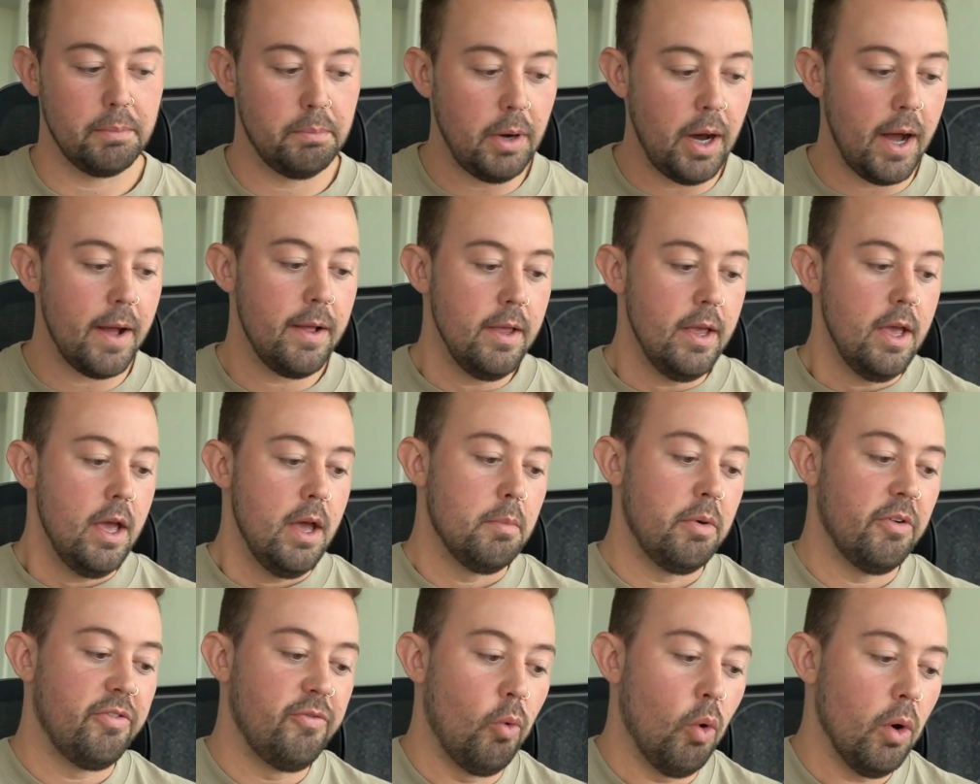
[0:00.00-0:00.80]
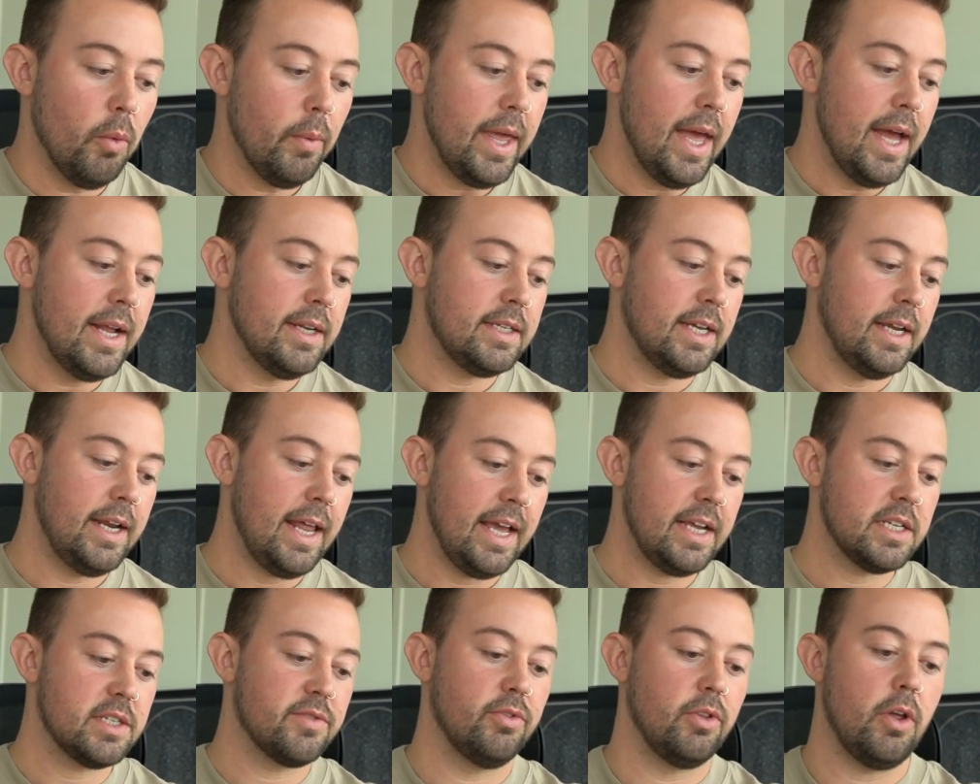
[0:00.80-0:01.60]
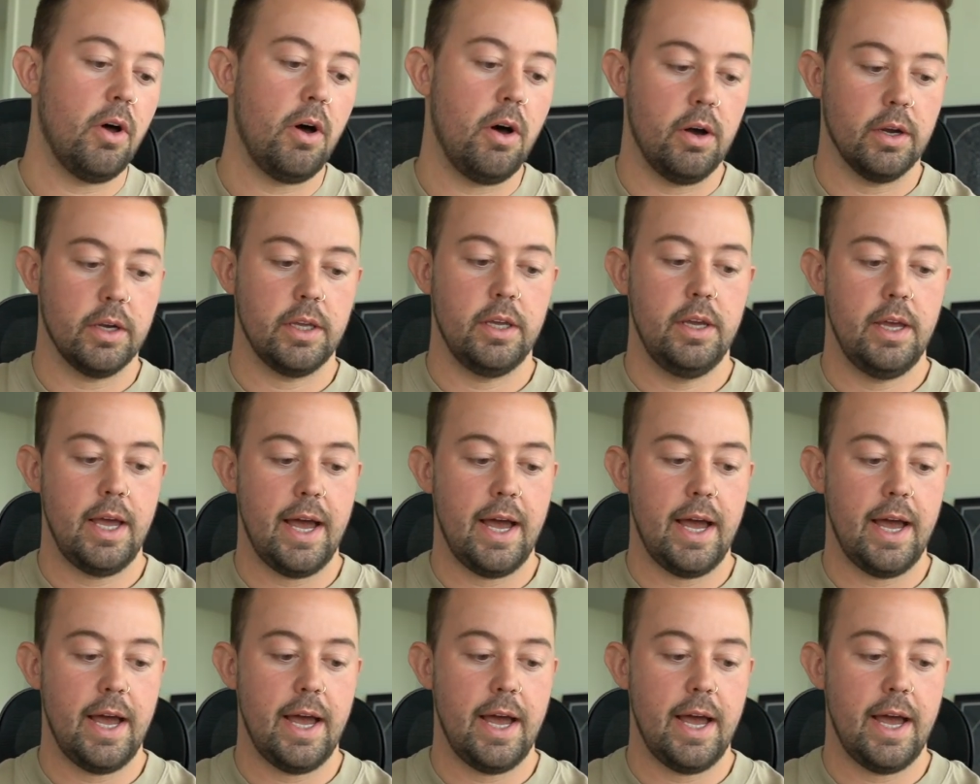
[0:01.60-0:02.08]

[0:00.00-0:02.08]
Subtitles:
But before we end today's vlog,